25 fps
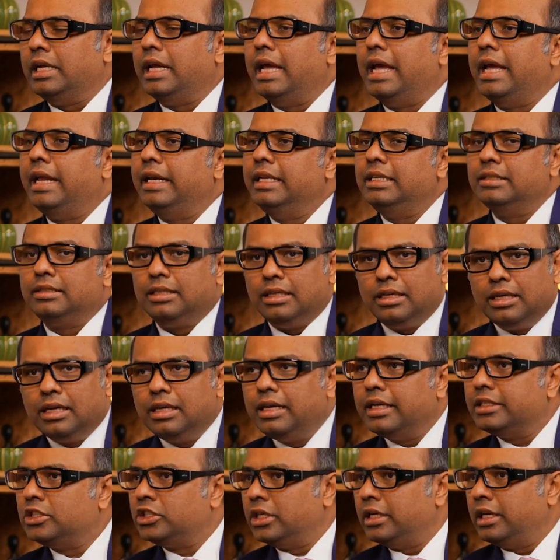any single
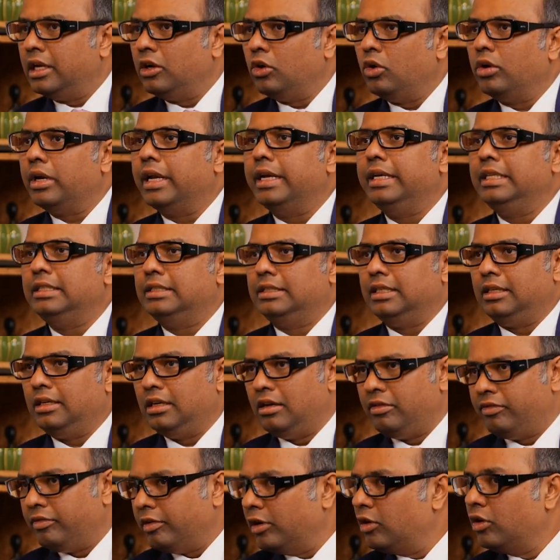HNI or any
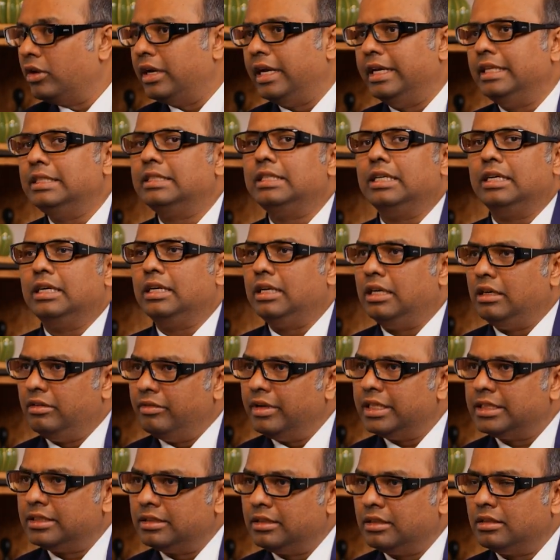single fund or any single
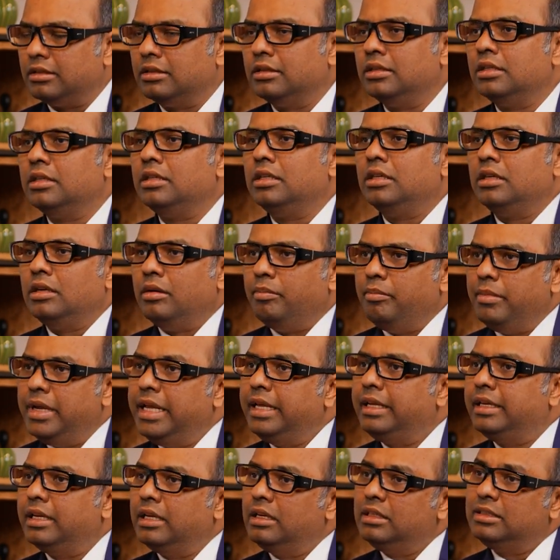investor
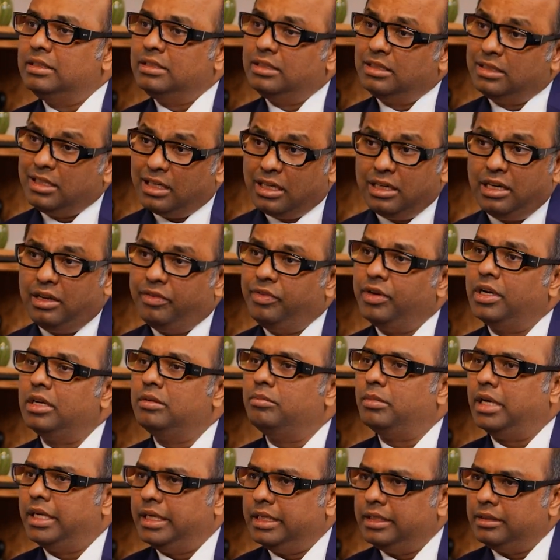making significant
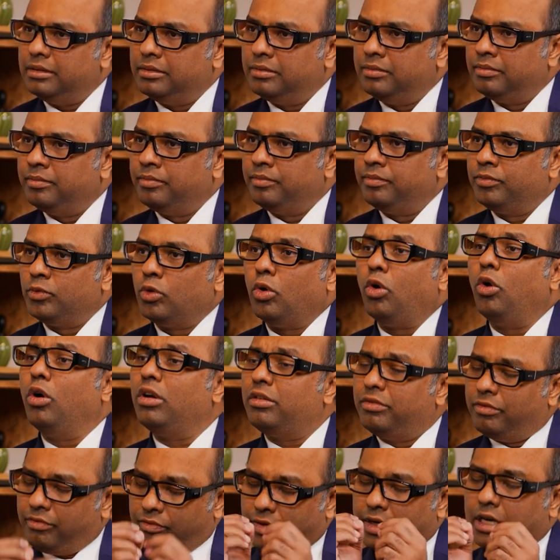money, or
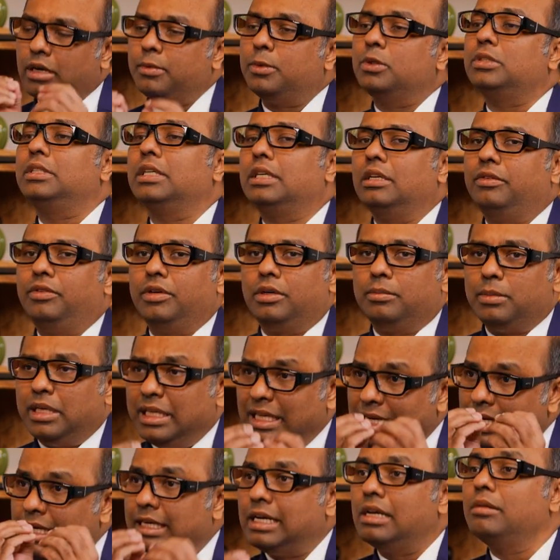forget about significant
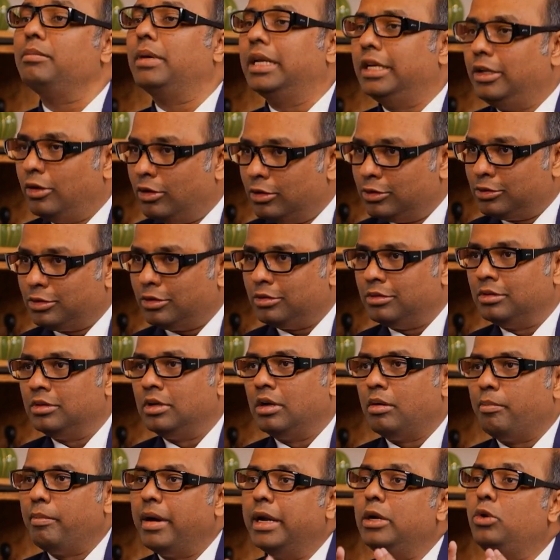money, little money also,
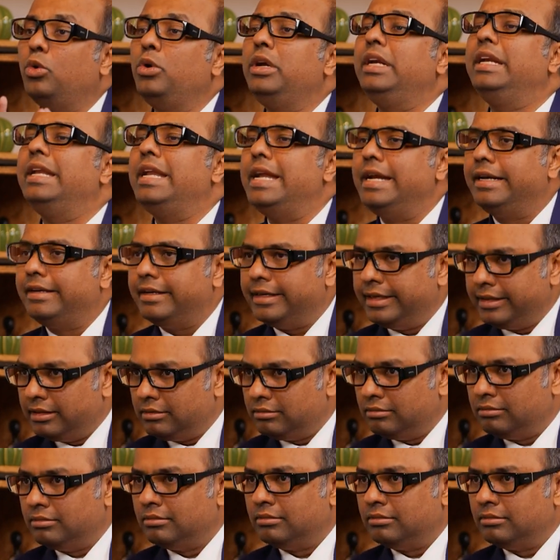by doing day trading.